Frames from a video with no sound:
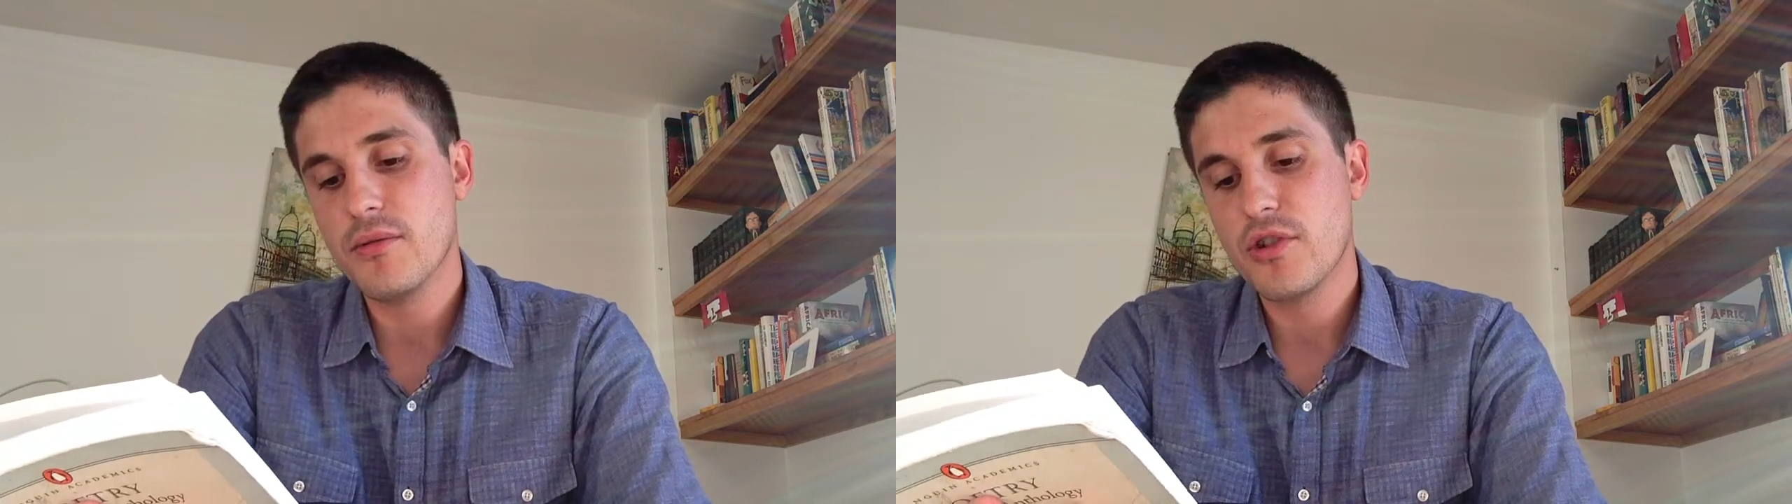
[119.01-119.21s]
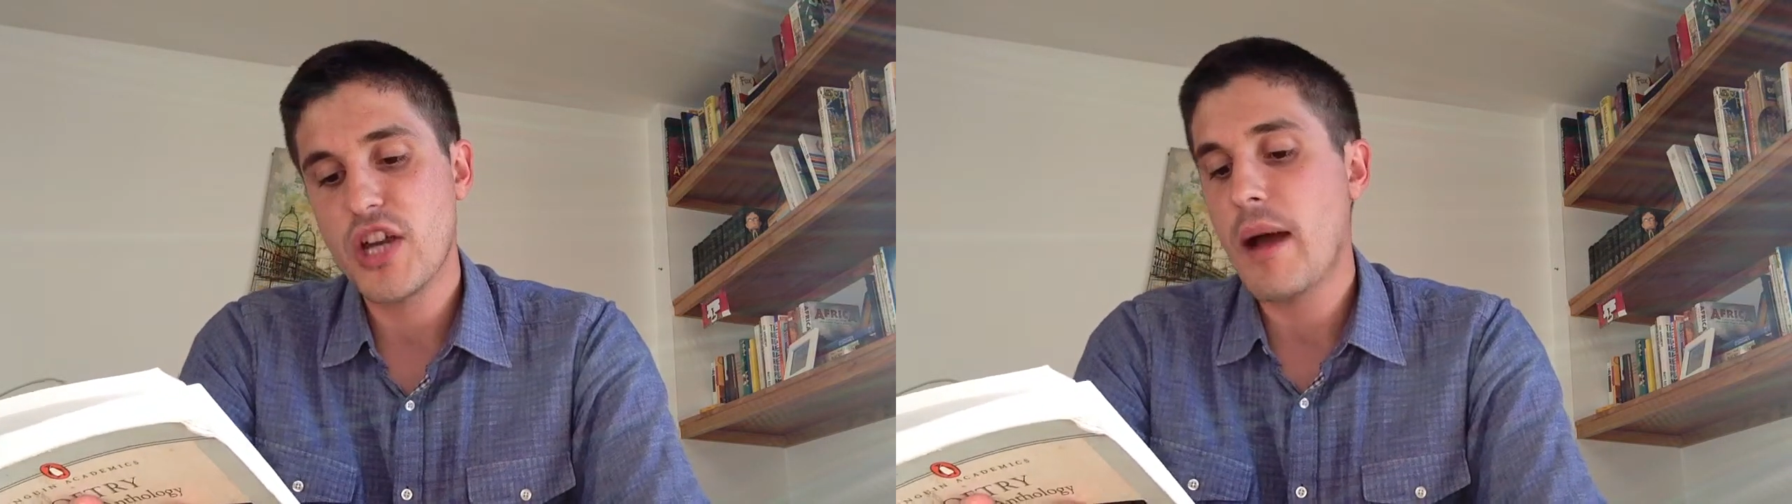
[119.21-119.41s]

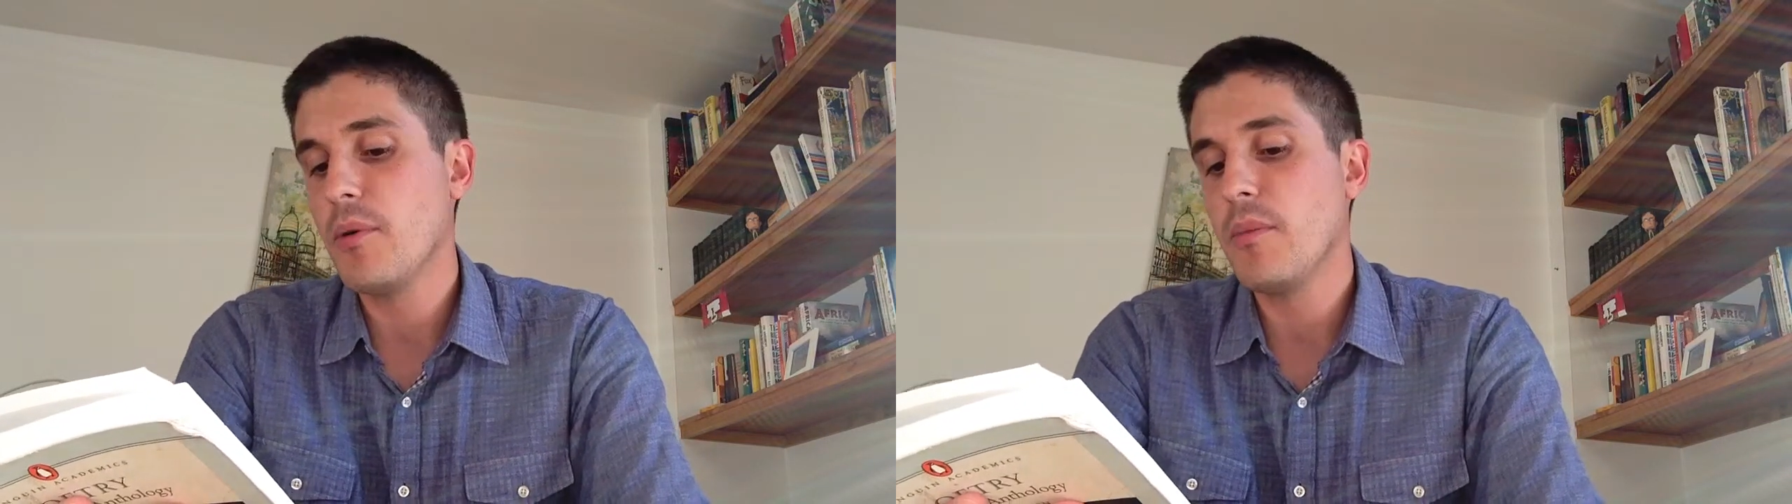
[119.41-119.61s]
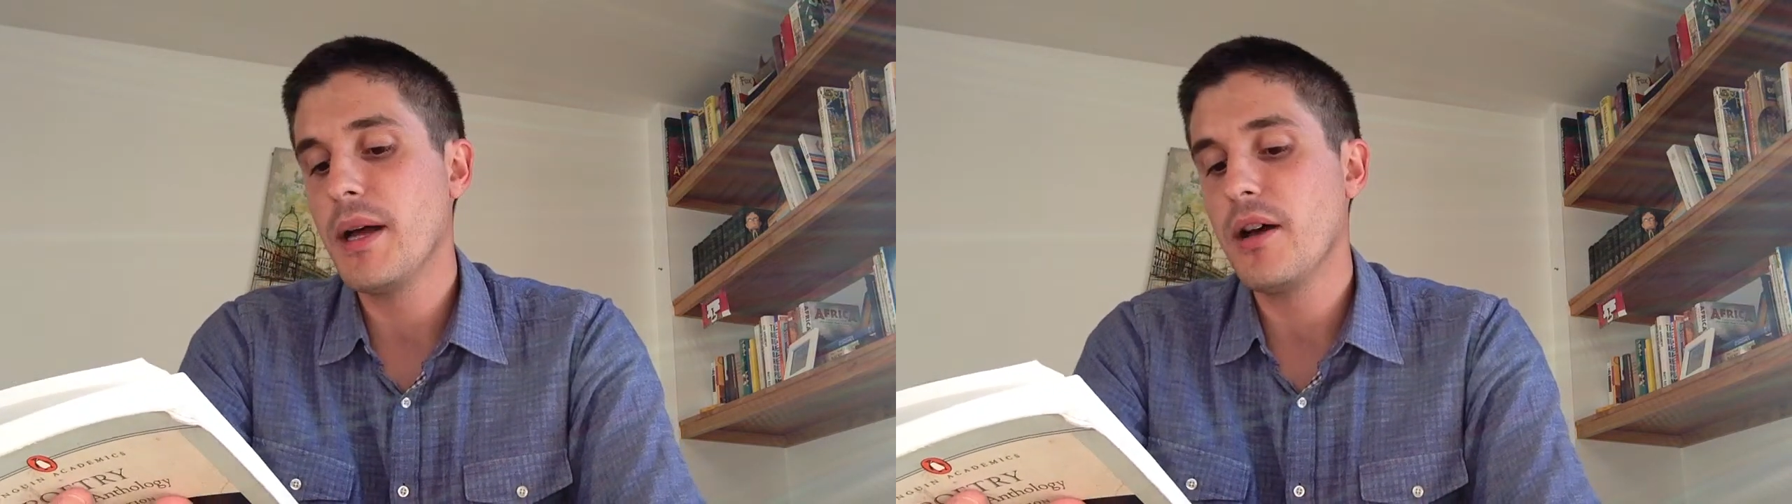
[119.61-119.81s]

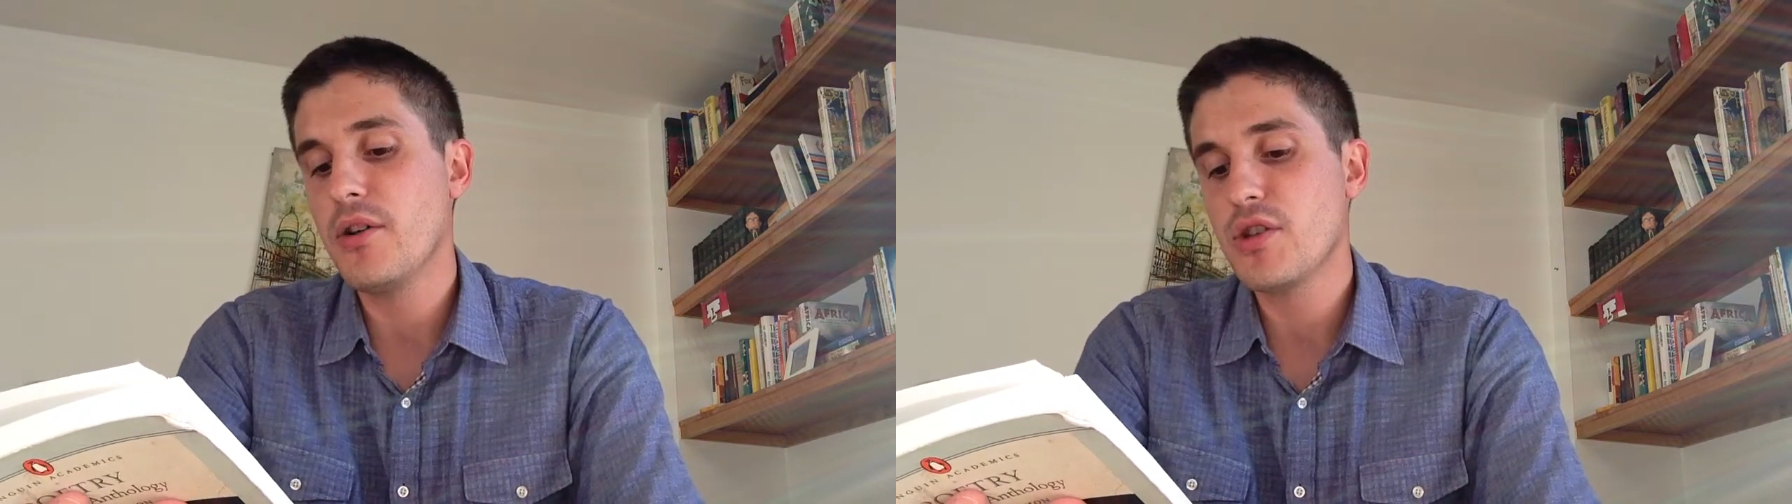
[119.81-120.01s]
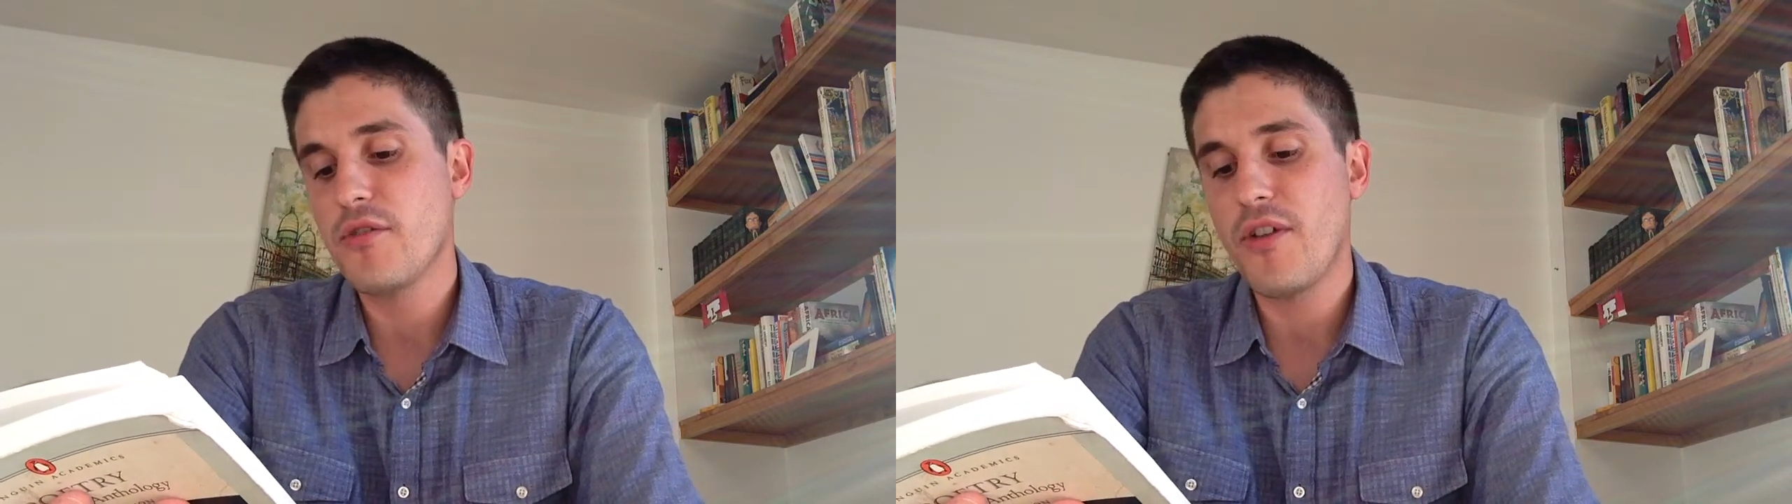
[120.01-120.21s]
chapel
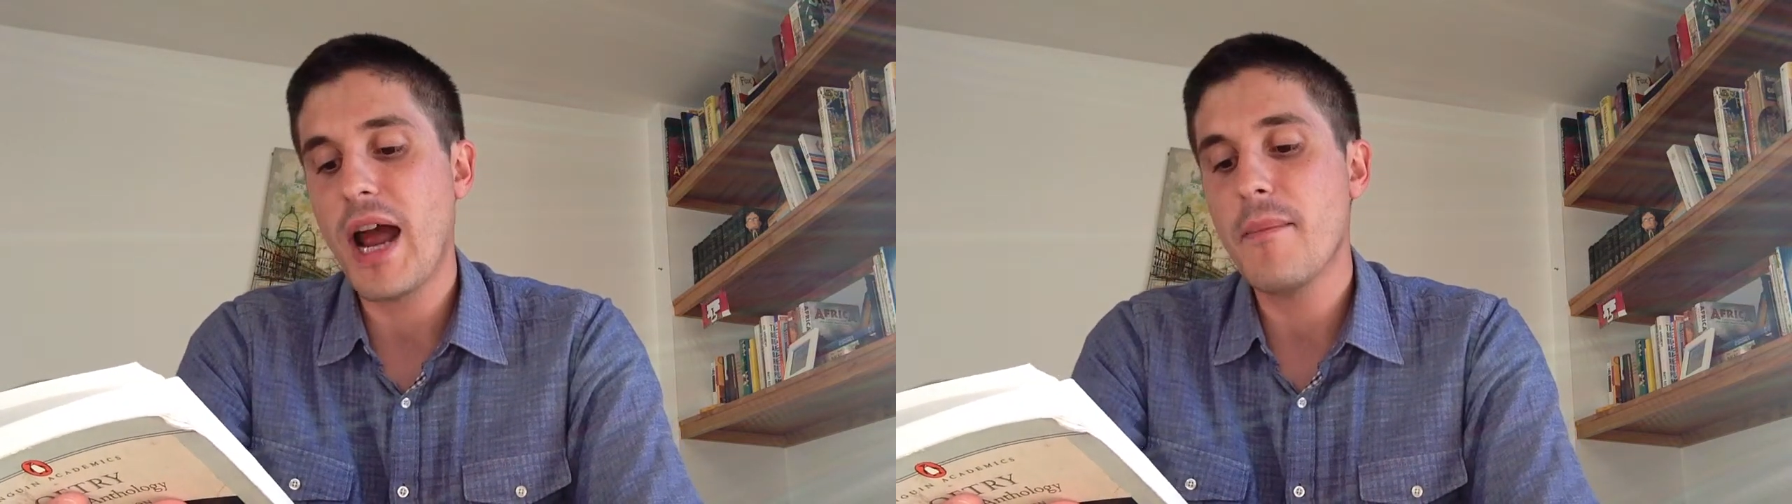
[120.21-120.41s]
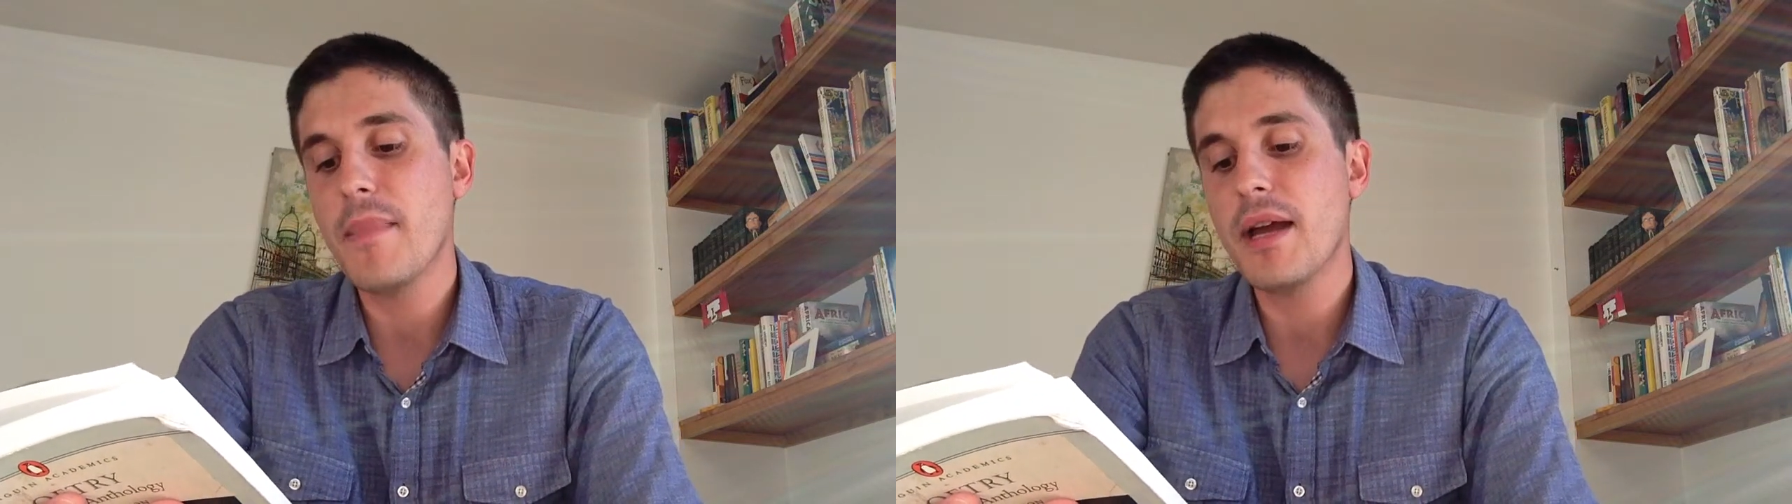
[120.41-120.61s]
bells,
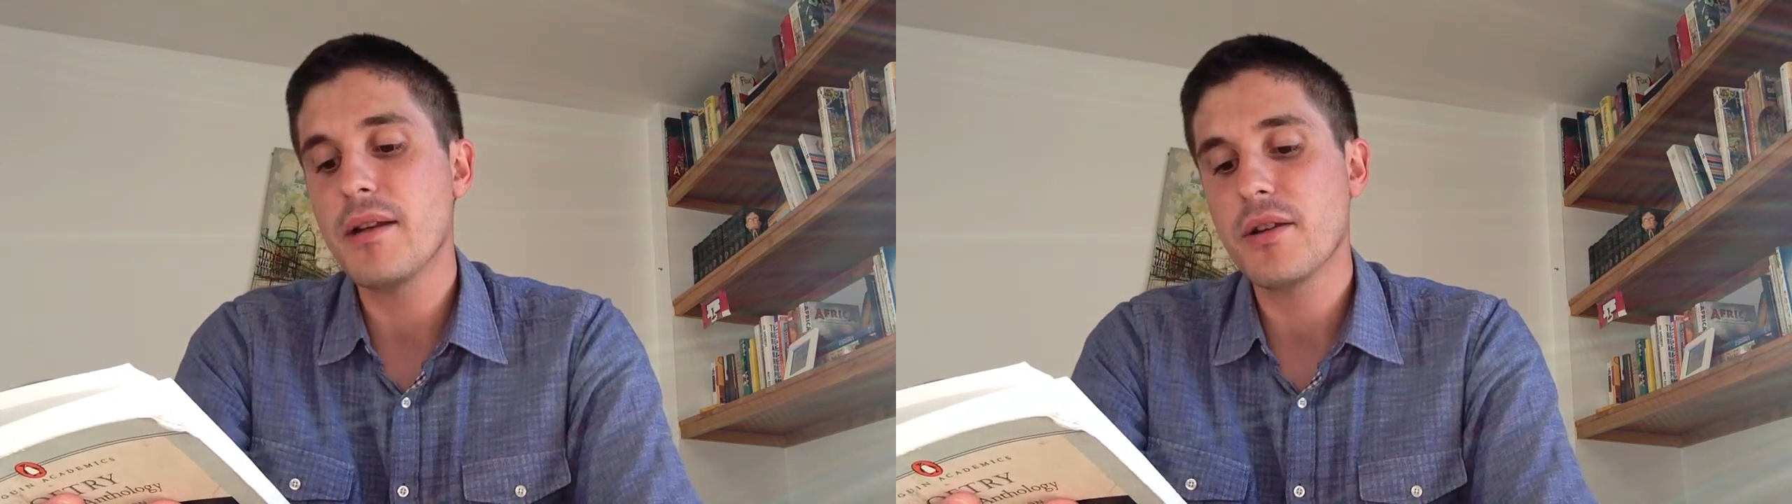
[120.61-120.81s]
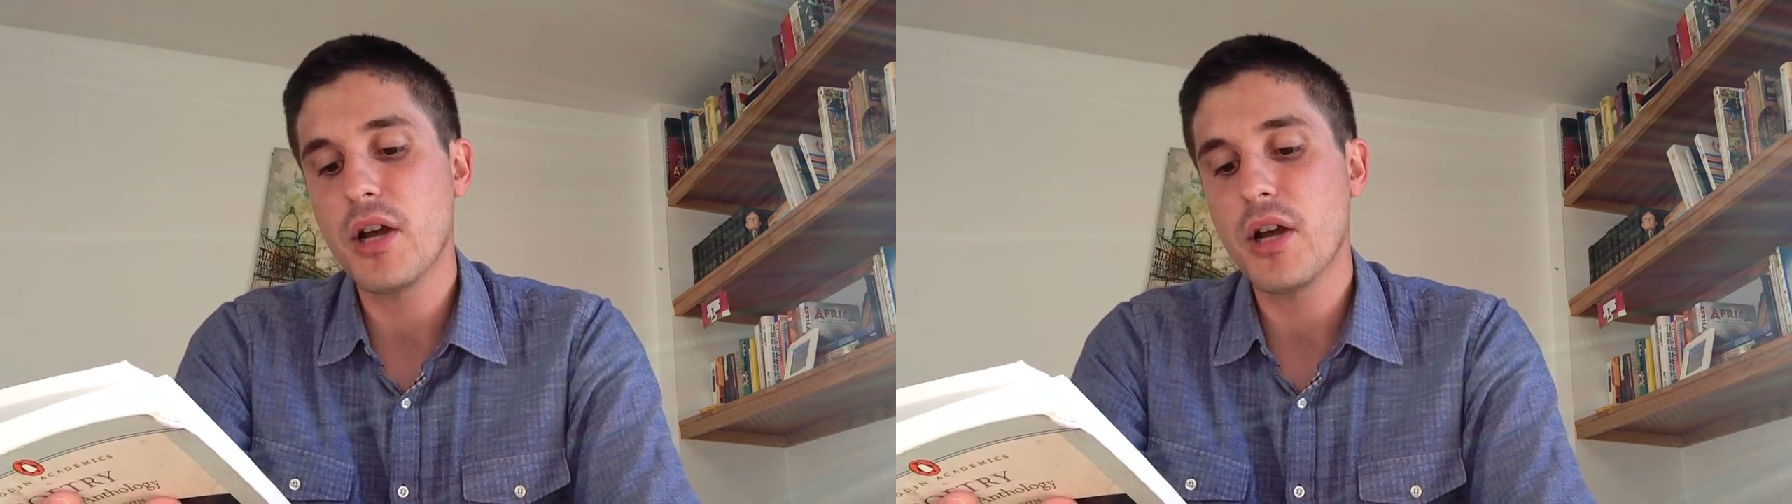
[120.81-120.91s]
frat men,